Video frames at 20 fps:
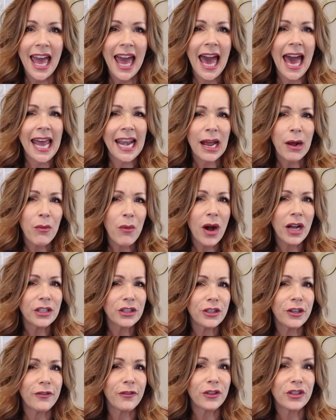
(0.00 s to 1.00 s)
And I
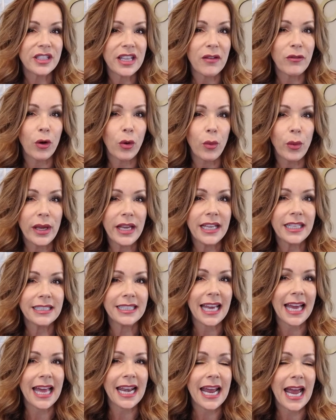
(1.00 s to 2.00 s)
watched her for several weeks
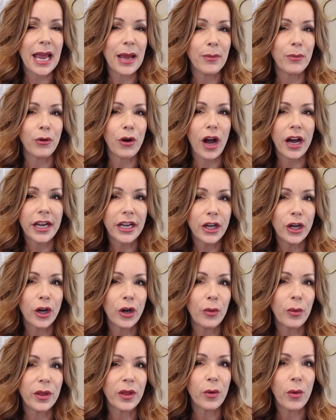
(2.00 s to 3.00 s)
and I prodded her
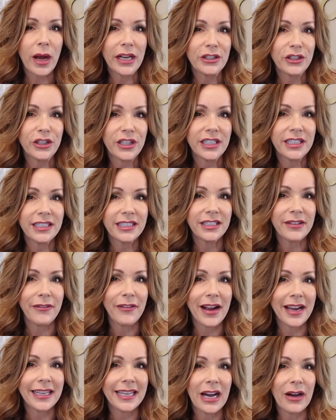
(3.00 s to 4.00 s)
with questions to
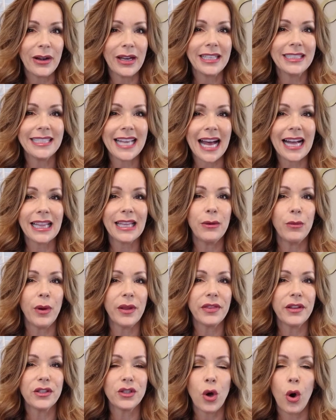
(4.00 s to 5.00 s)
find out exactly
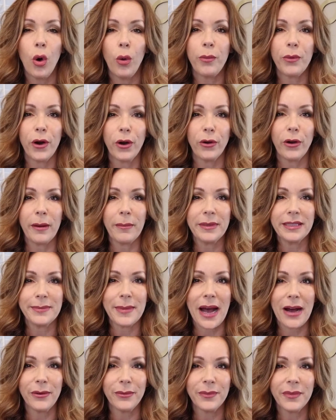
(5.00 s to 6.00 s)
what this whole program was
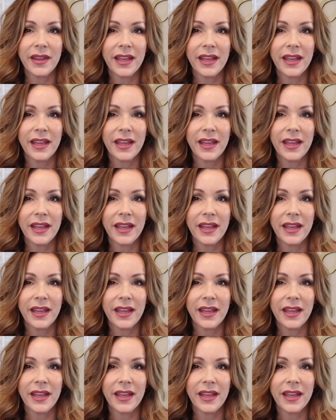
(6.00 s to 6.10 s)
about.